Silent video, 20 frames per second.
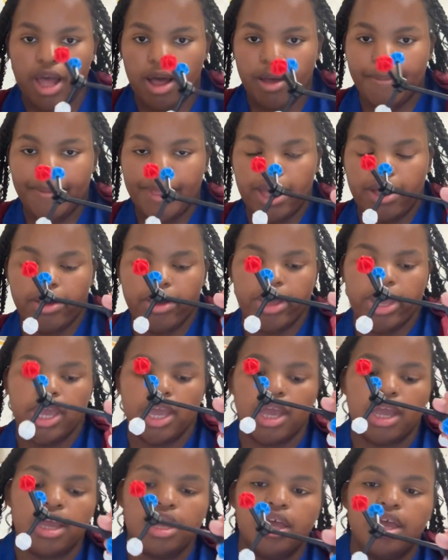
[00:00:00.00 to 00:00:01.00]
So
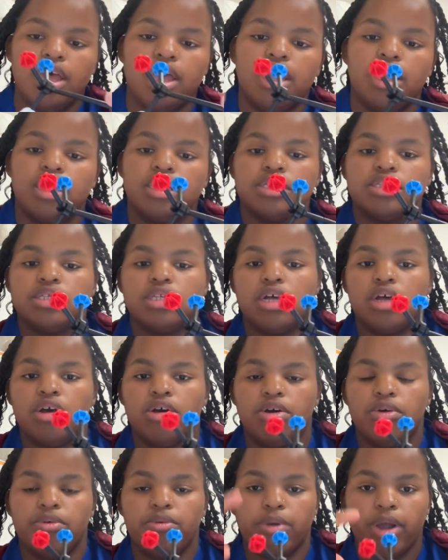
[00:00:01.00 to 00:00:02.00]
right here
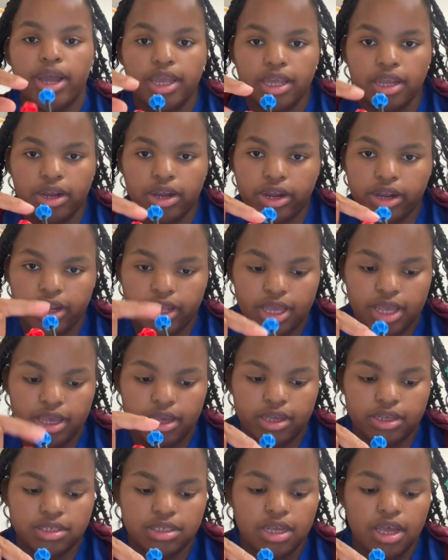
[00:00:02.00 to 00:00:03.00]
is my
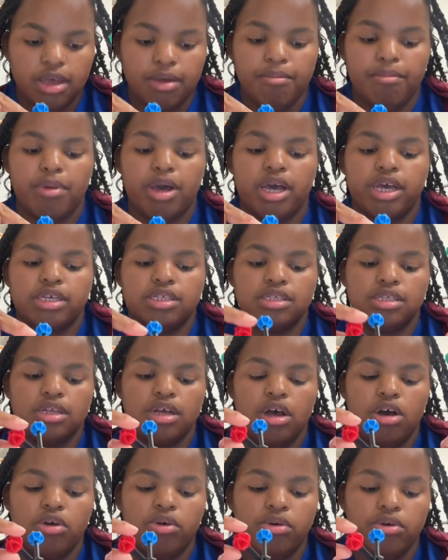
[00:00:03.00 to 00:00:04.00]

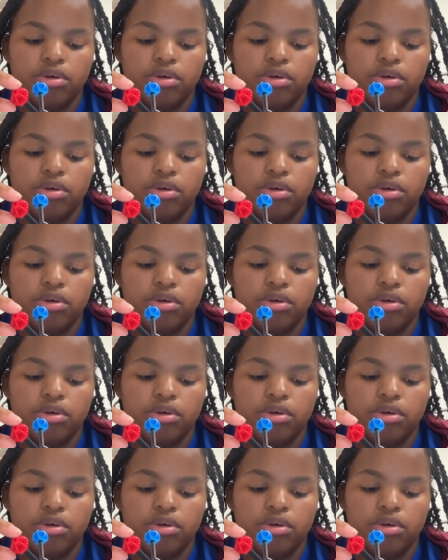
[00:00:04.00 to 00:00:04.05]
HOCH2,